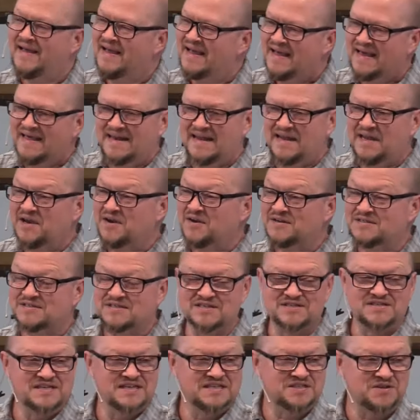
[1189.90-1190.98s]
And here is a
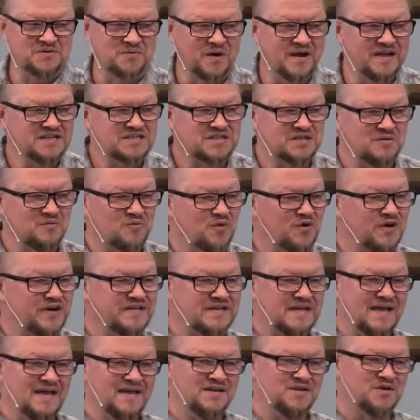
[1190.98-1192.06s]
situation where
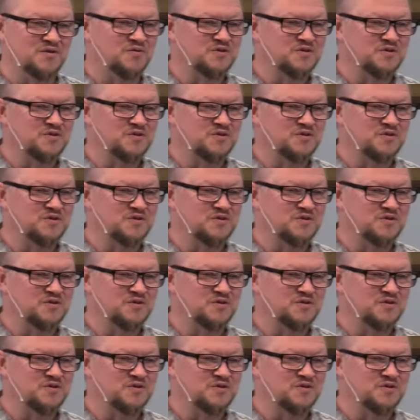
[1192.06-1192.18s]
Daniel